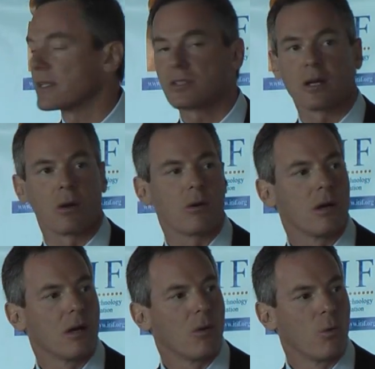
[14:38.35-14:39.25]
So
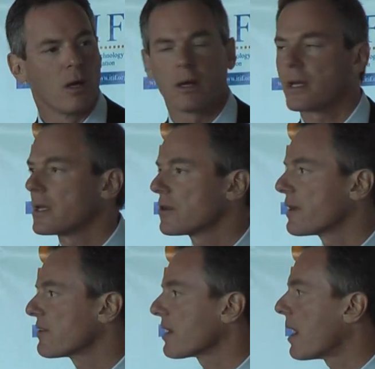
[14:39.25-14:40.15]
really an
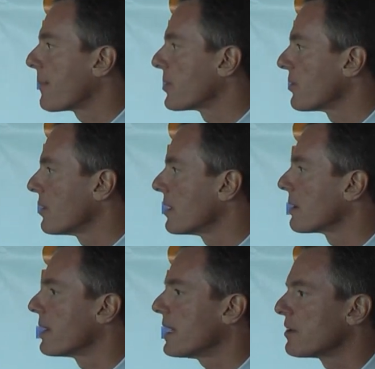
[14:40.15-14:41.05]
interesting opportunity
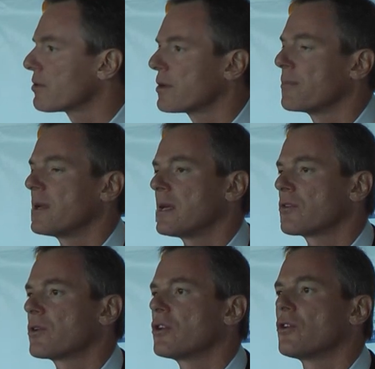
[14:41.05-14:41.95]
to
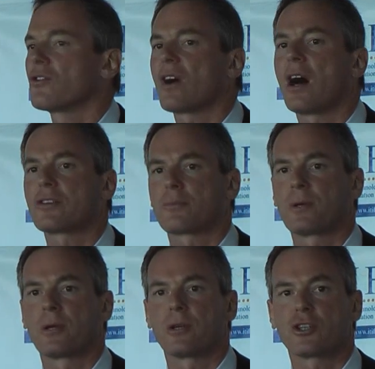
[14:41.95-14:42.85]
introduce
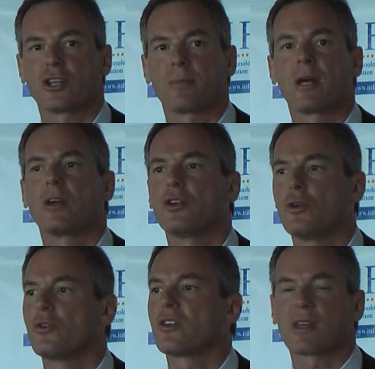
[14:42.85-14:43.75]
entrepreneurship
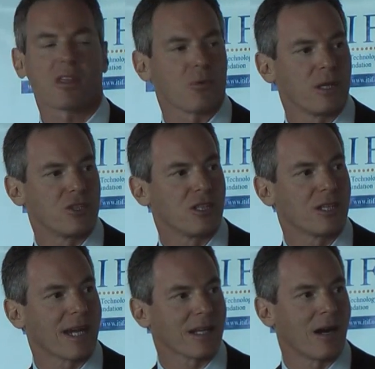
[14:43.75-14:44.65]
using
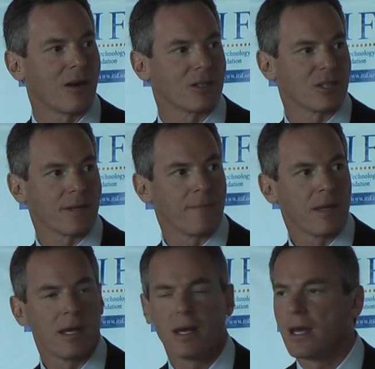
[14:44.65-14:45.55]
3G technology.
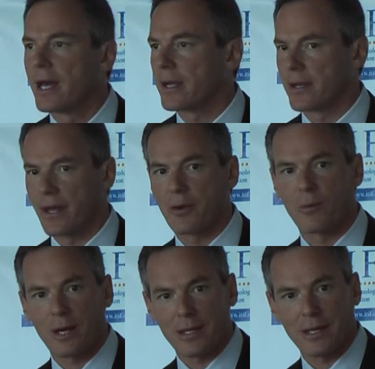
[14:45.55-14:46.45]
And another
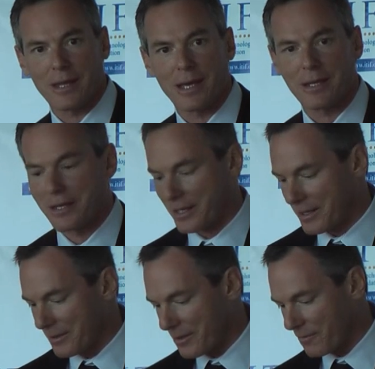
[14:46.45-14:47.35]
one that
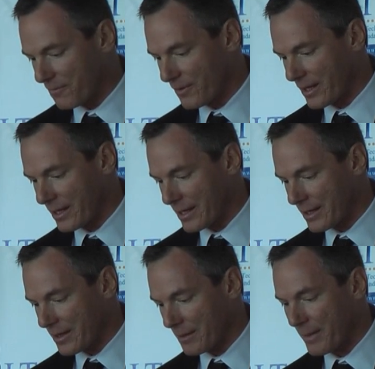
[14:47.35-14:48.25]
hopefully
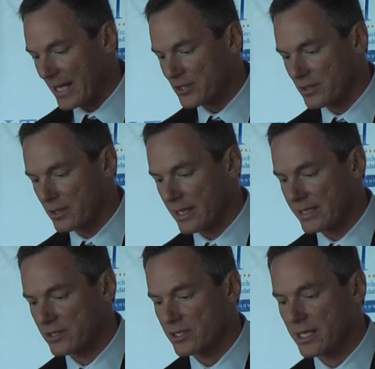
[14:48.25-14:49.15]
the ambassador
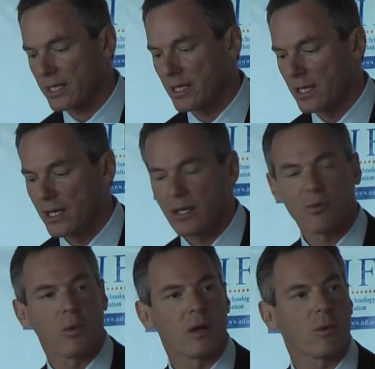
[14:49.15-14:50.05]
has seen
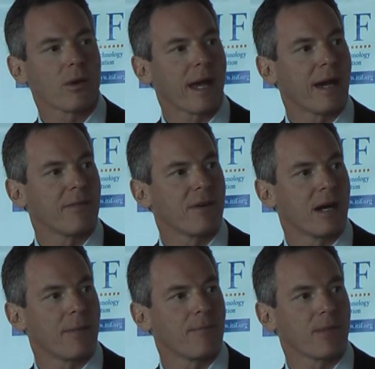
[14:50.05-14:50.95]
is one where we have
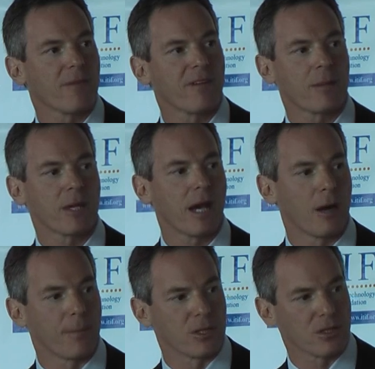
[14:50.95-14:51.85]
family
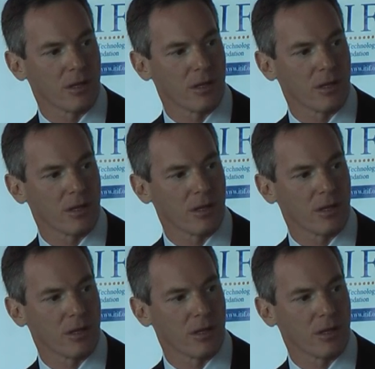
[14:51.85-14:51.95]
helpers.